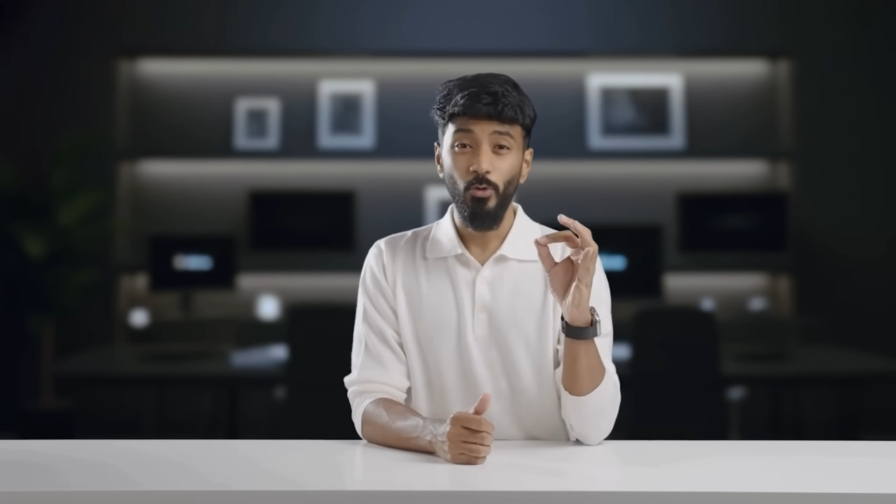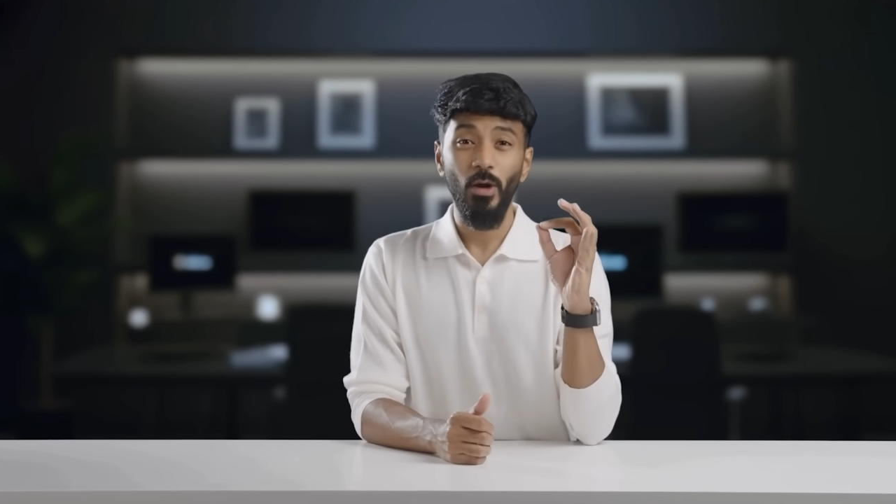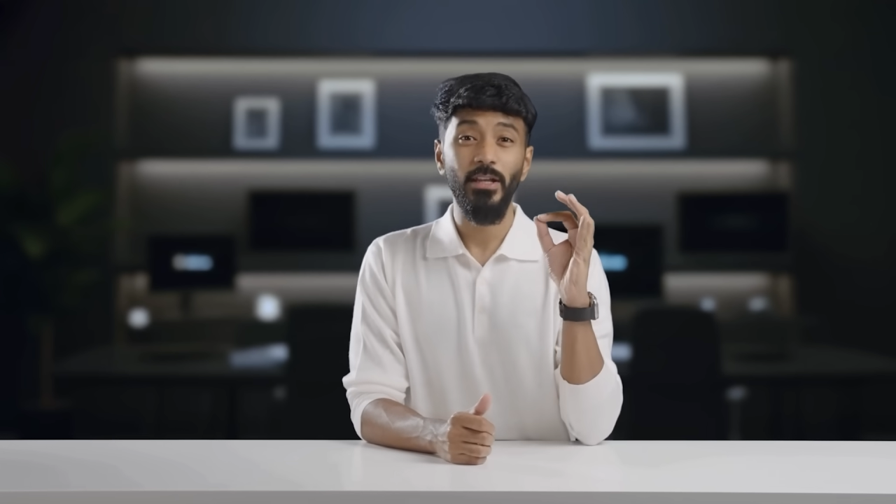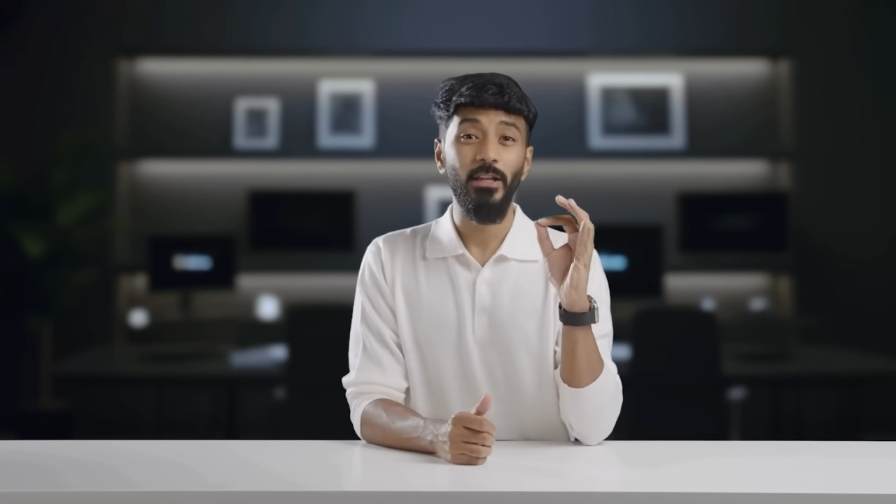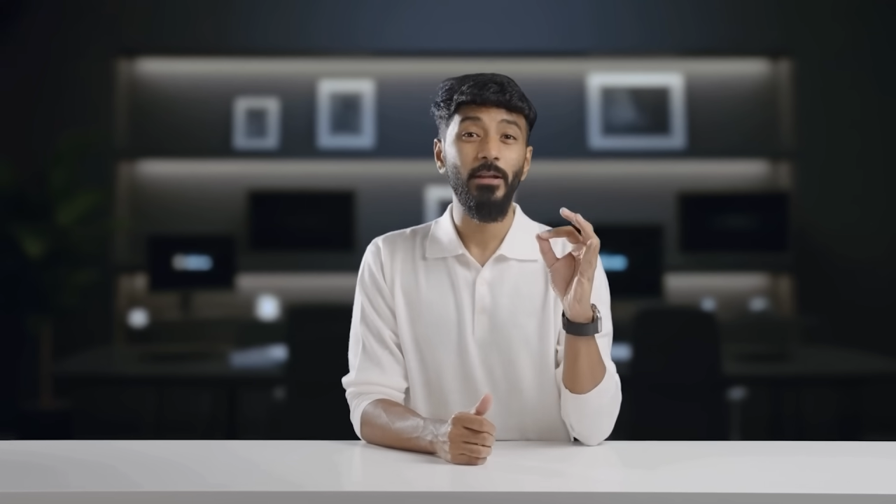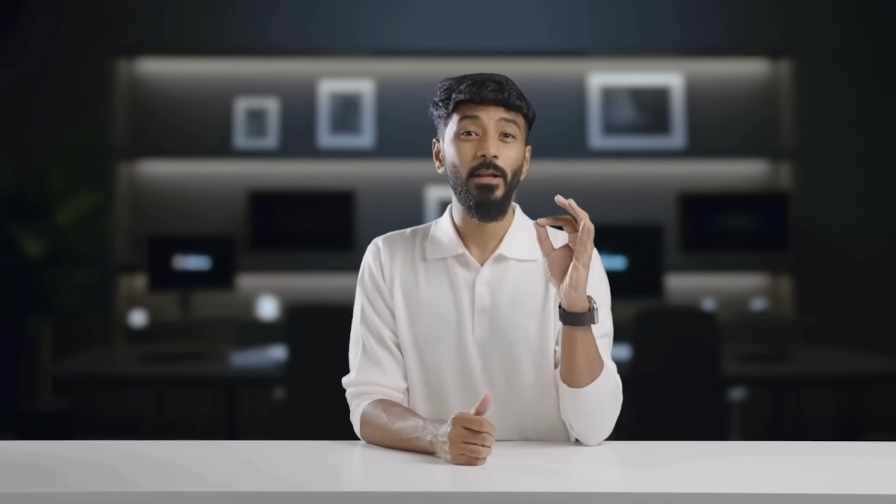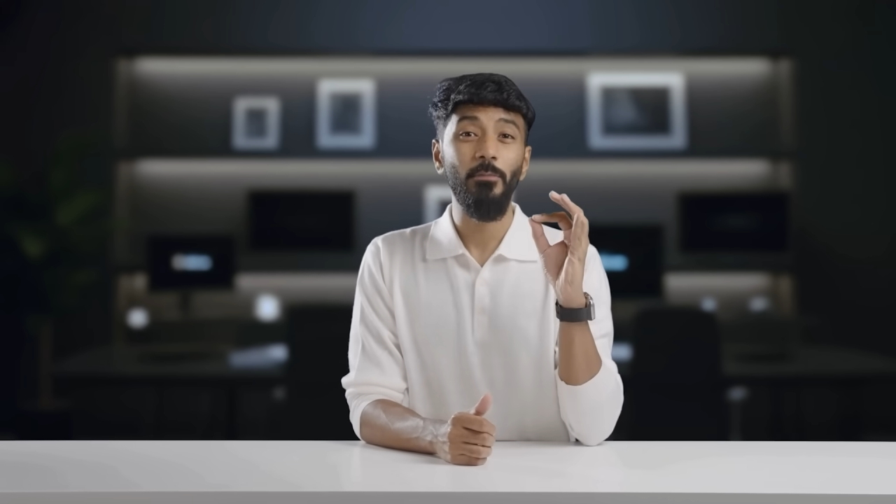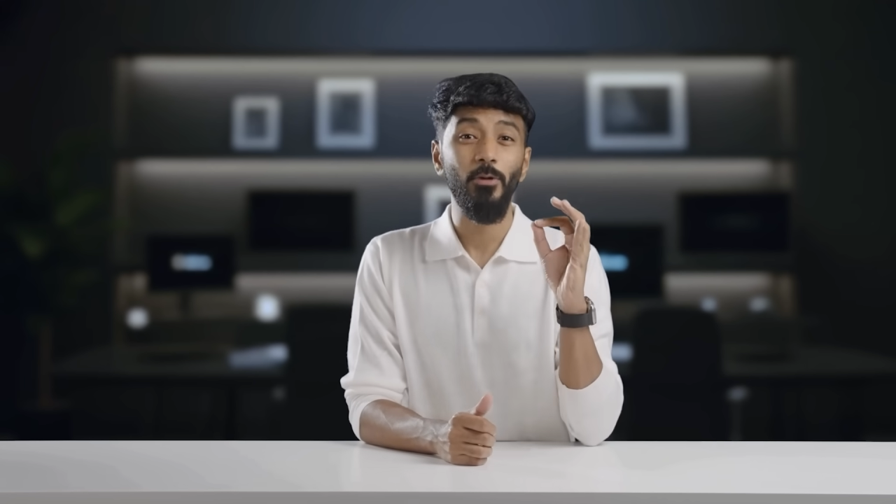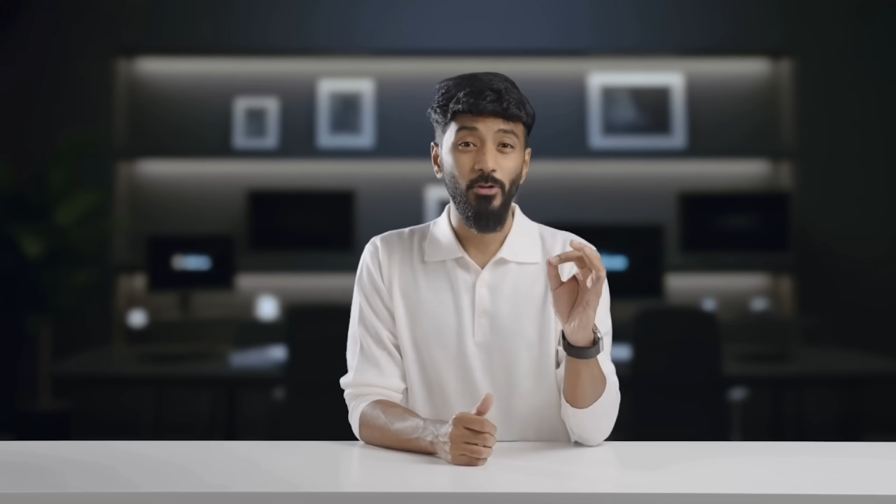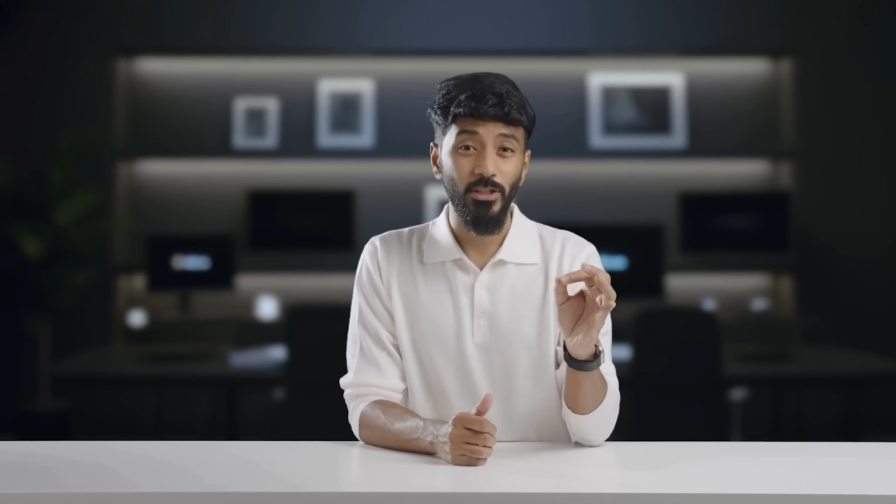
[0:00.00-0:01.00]
quantum
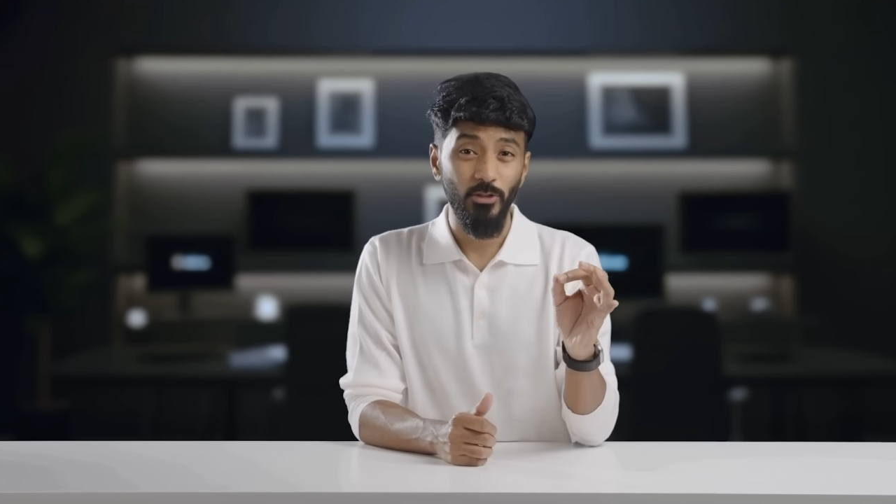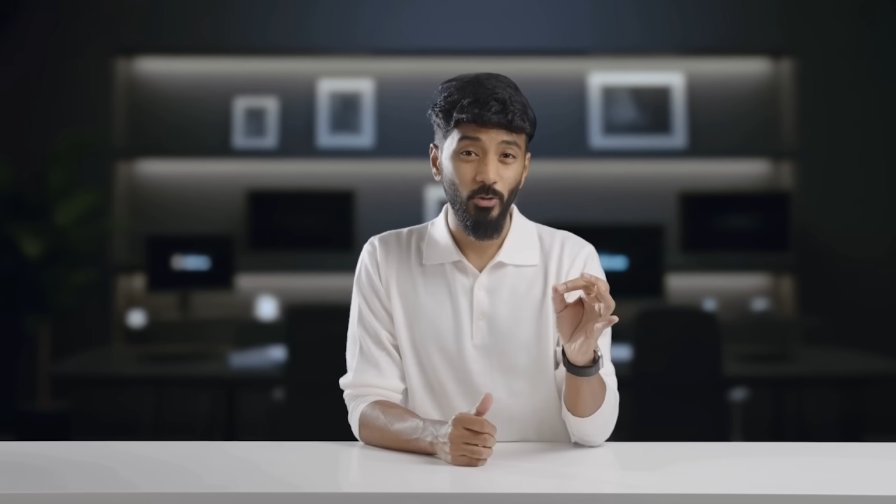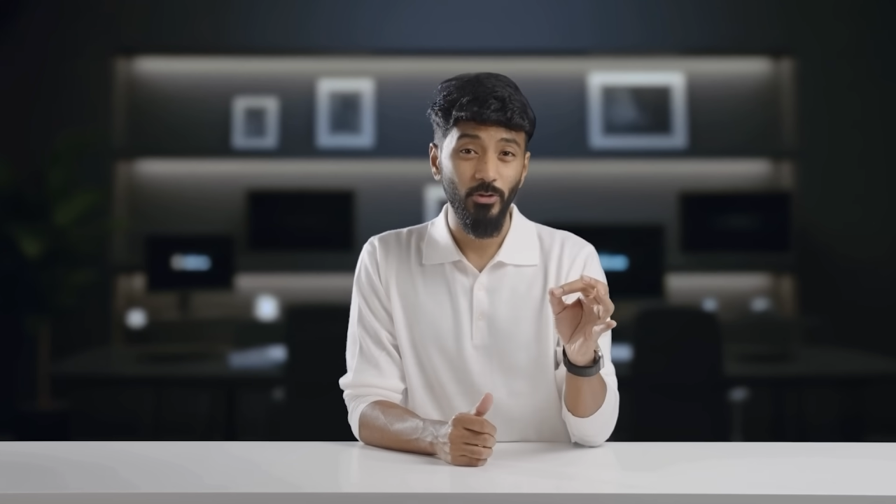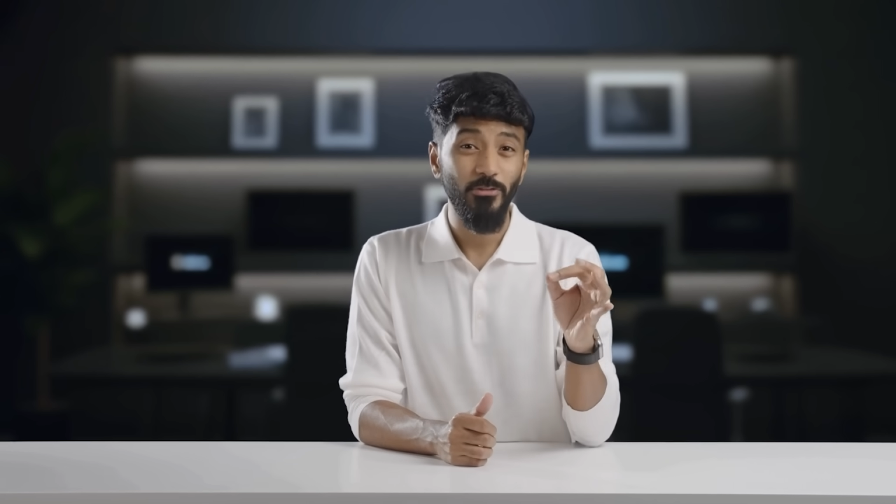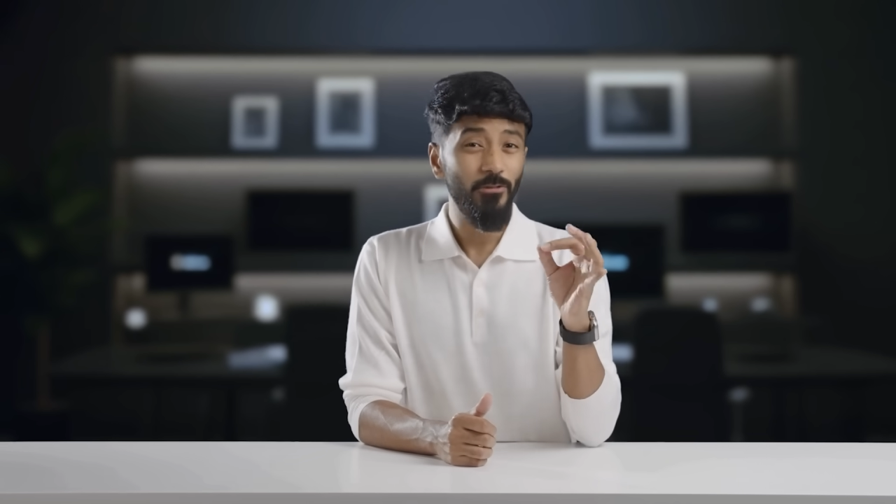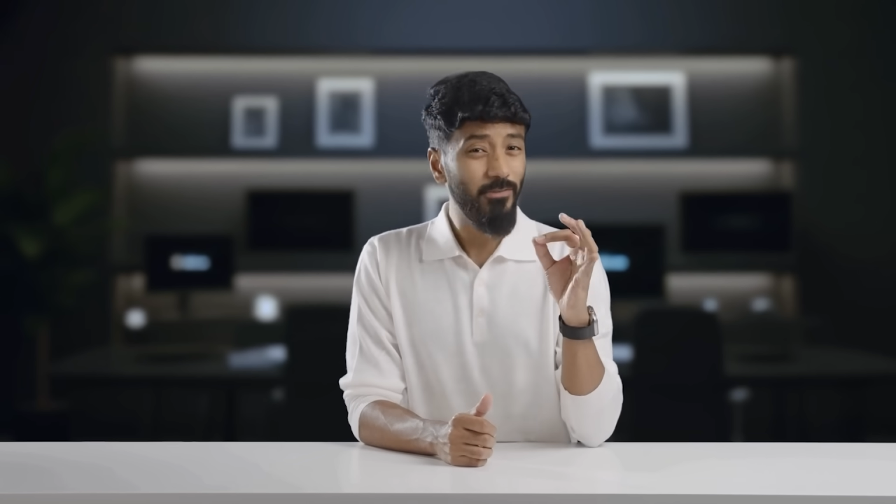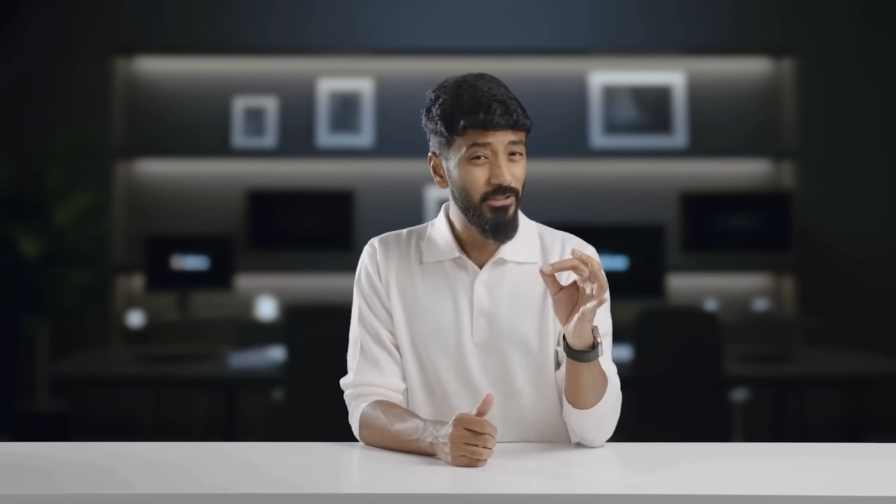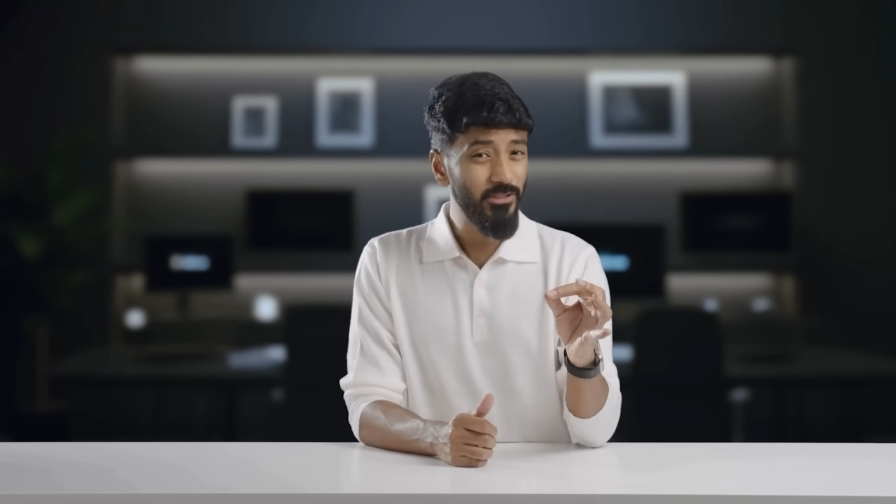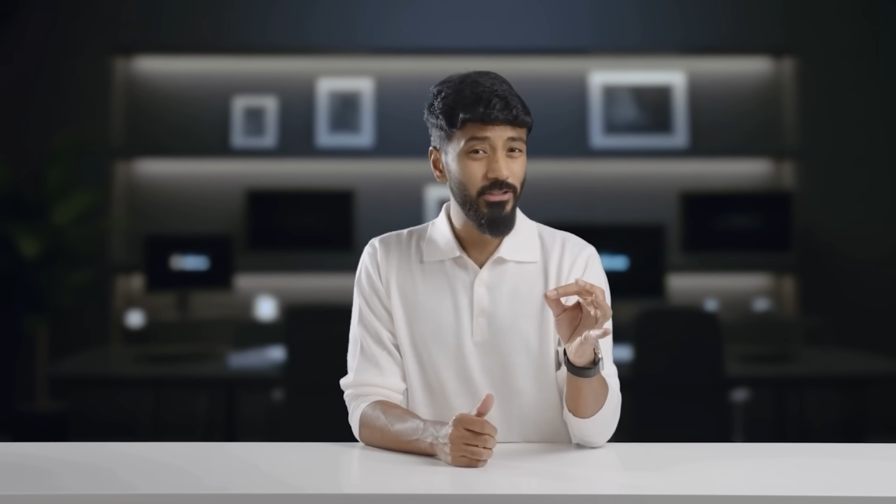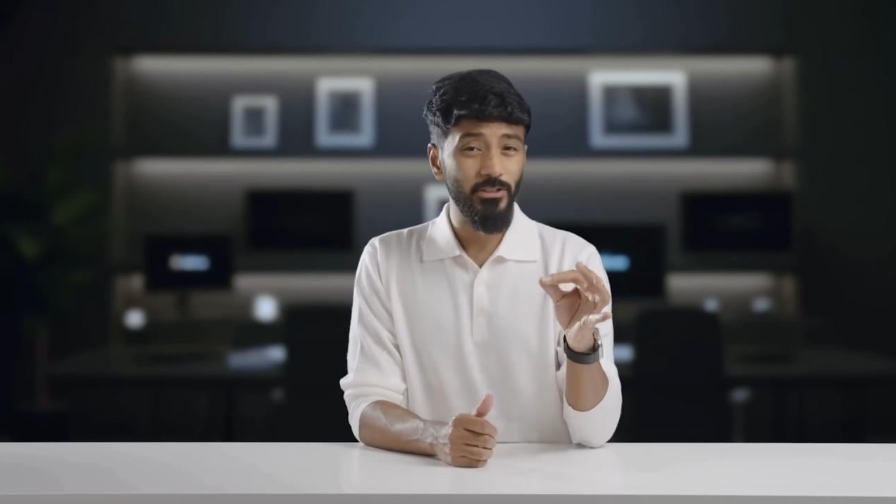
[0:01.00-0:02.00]
computing goes from
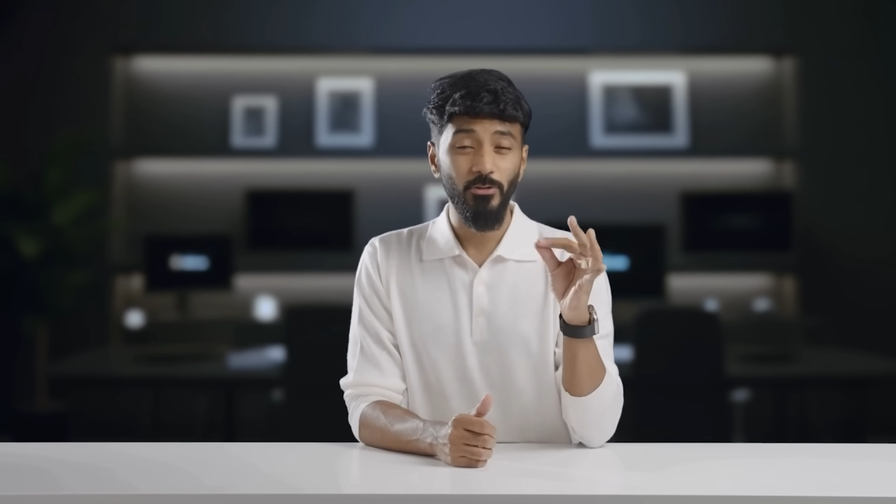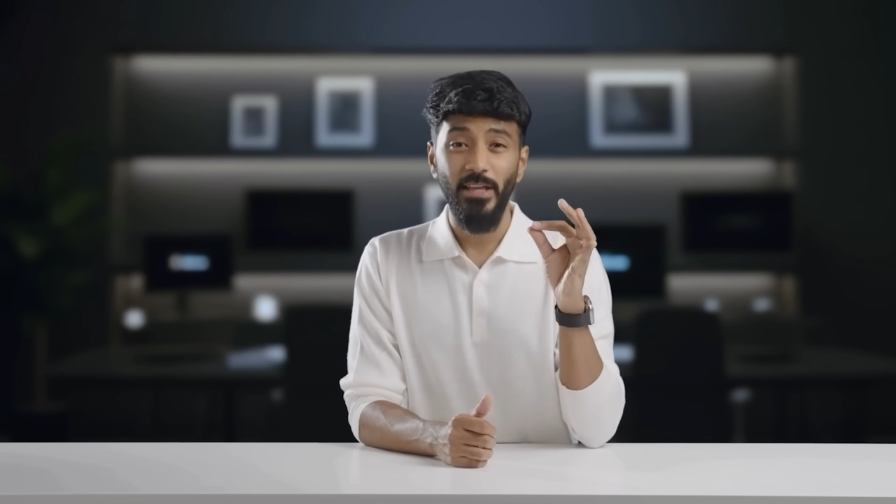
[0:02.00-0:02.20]
theory to